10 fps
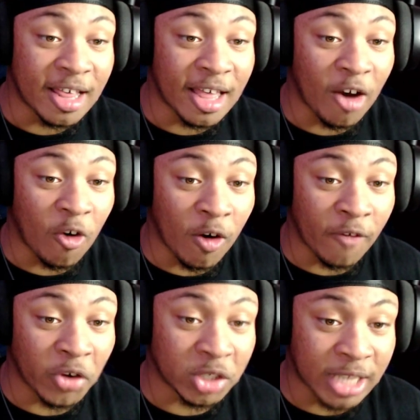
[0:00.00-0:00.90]
or, or
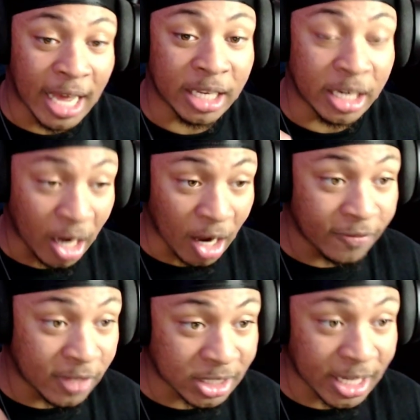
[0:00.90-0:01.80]
functionality of the
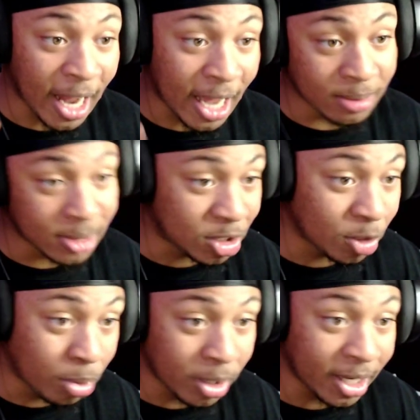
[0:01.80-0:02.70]
set items that you're
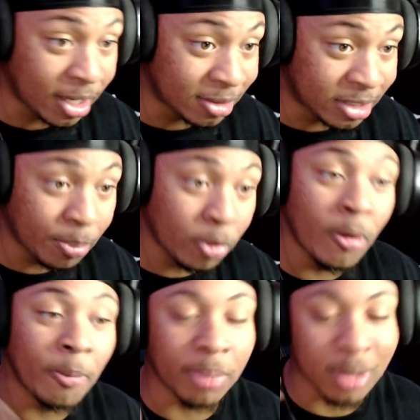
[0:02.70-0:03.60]
putting in your temple,
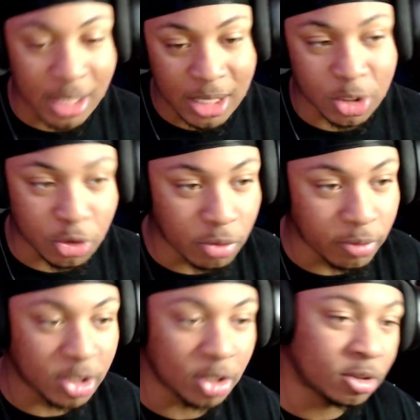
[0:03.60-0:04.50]
please do the
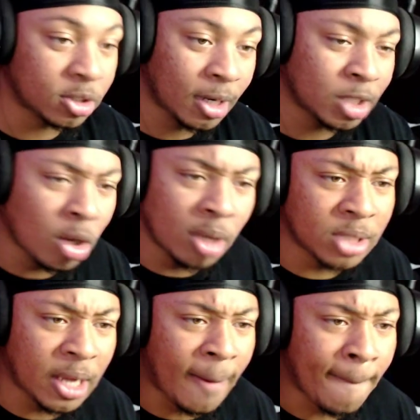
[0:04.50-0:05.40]
research. That's all I'm
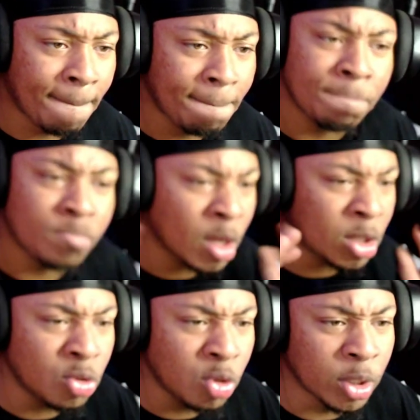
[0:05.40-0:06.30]
saying. Just
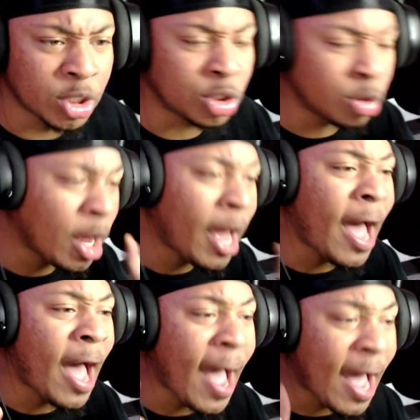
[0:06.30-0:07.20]
do the worship.
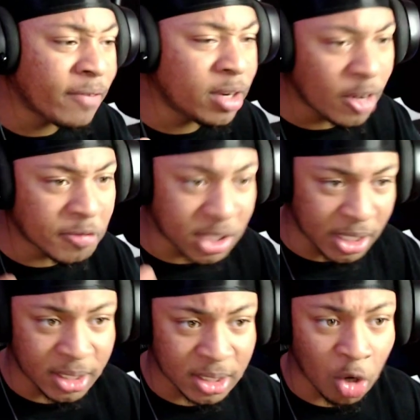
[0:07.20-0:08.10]
Have enough
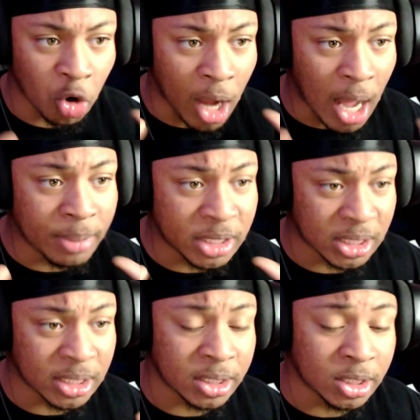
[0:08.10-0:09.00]
sense or common
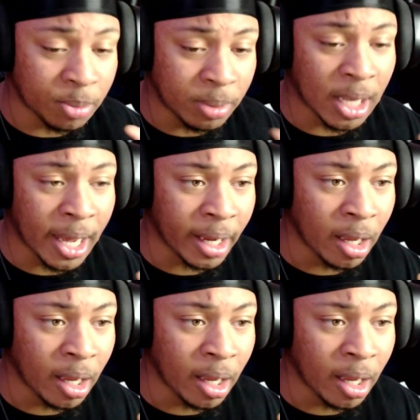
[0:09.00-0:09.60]
sense to be like,